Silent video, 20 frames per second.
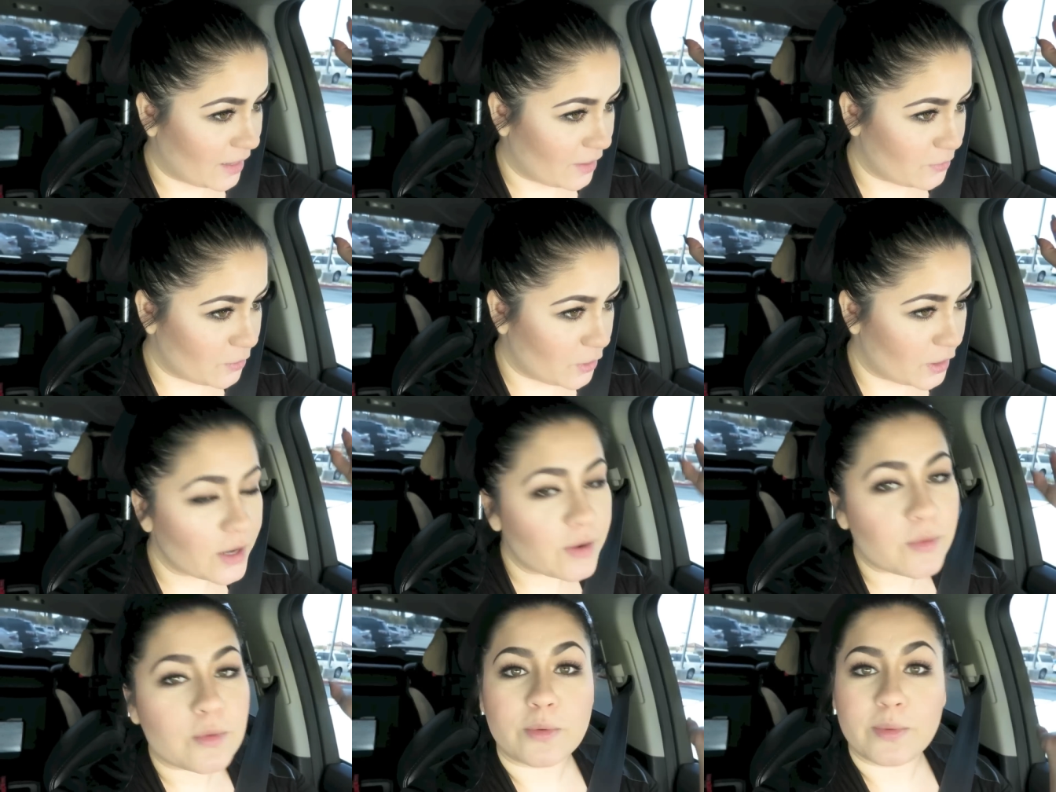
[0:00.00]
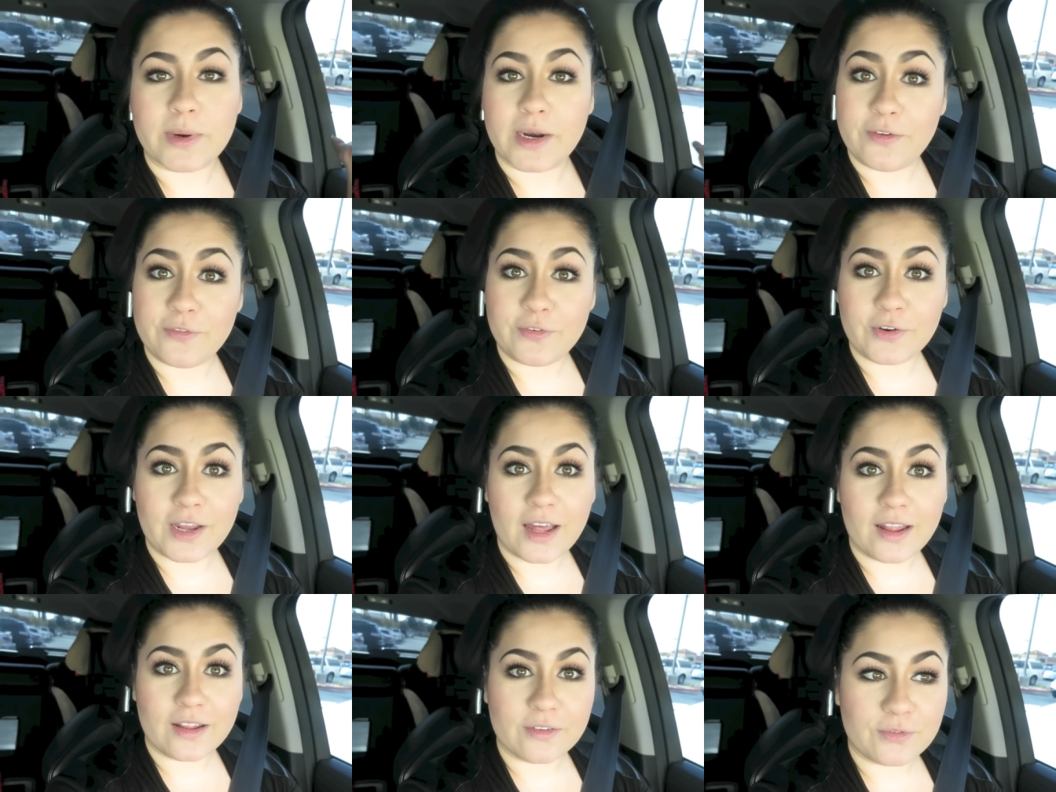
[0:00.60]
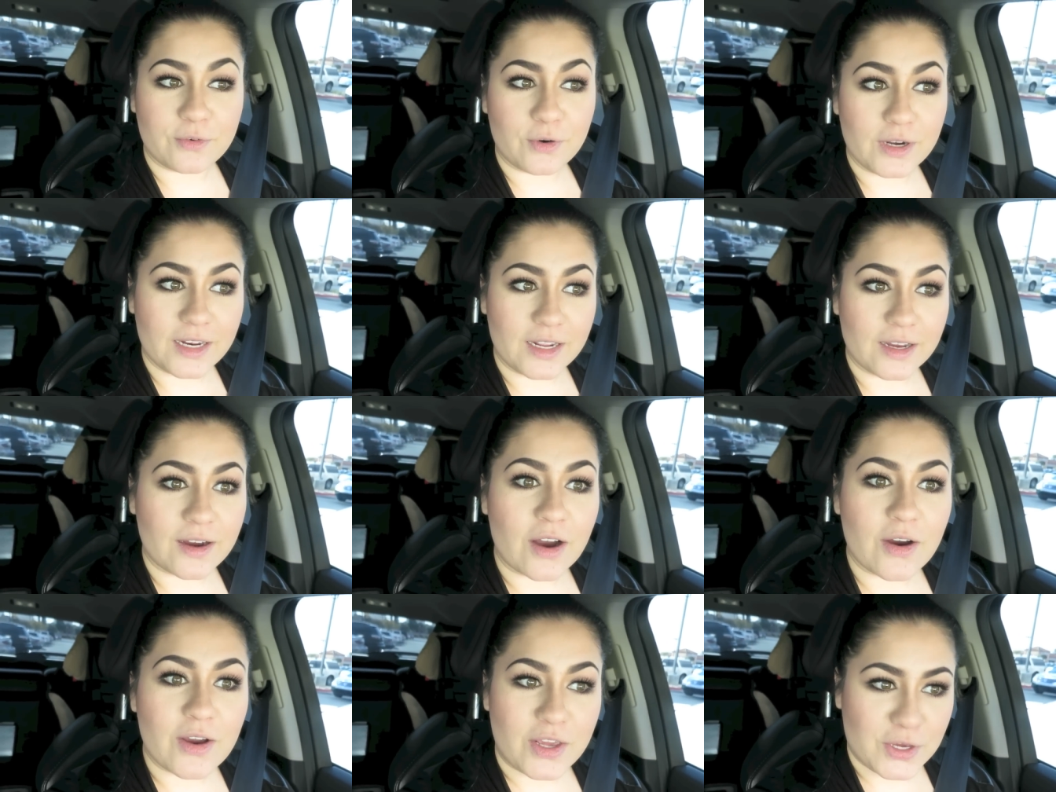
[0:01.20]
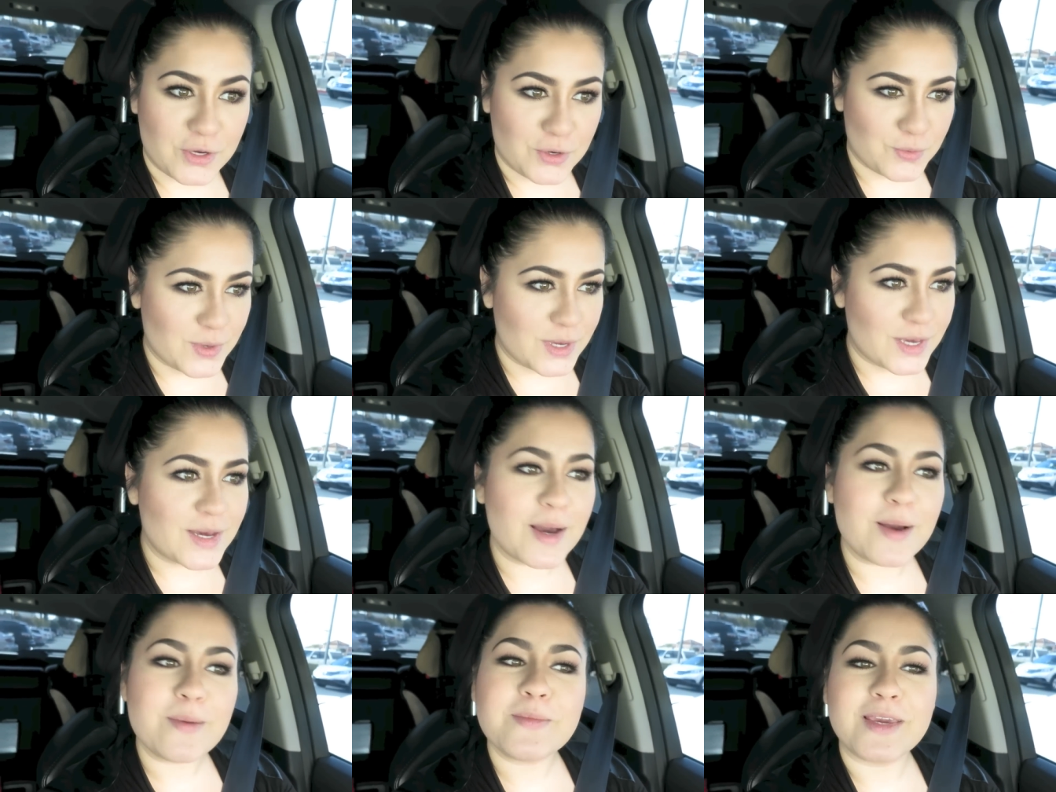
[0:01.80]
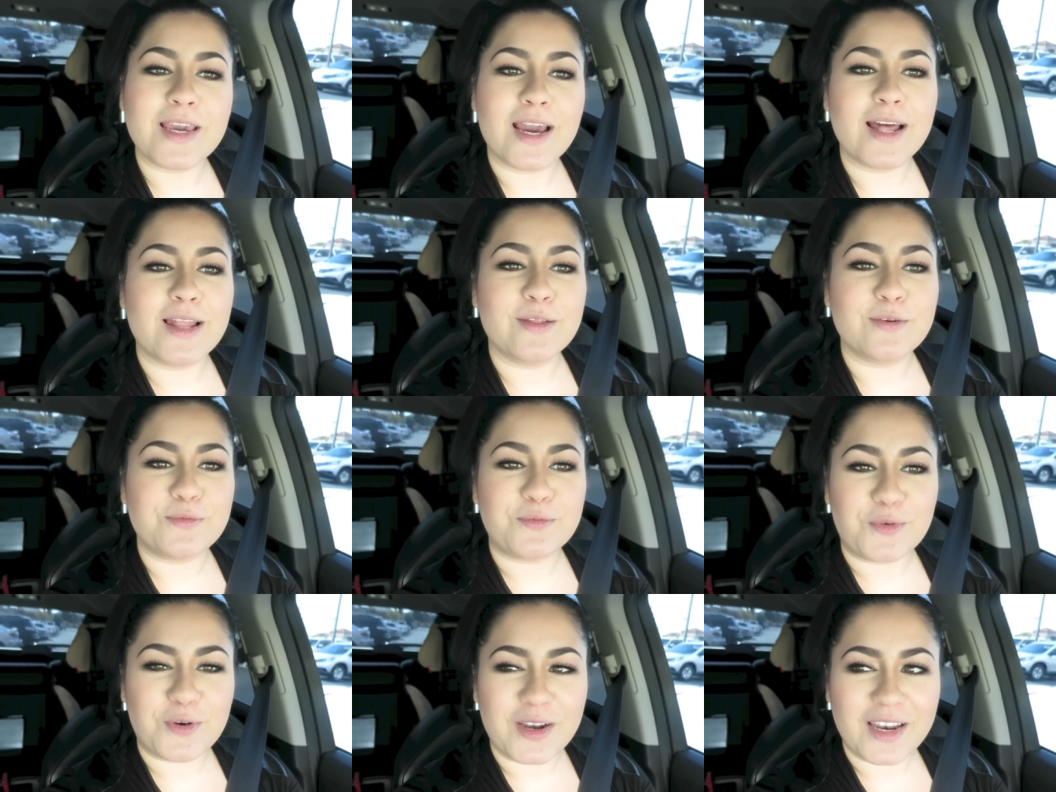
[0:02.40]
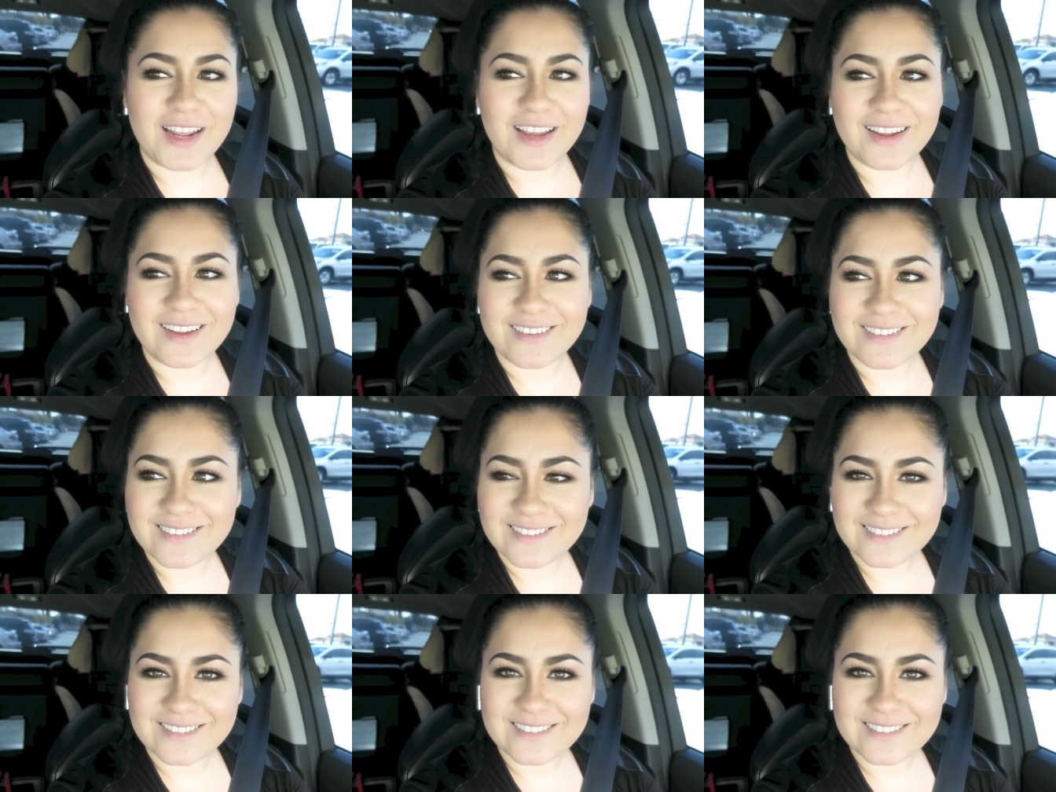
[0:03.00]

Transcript: California. We're ready for California. Here we come, California.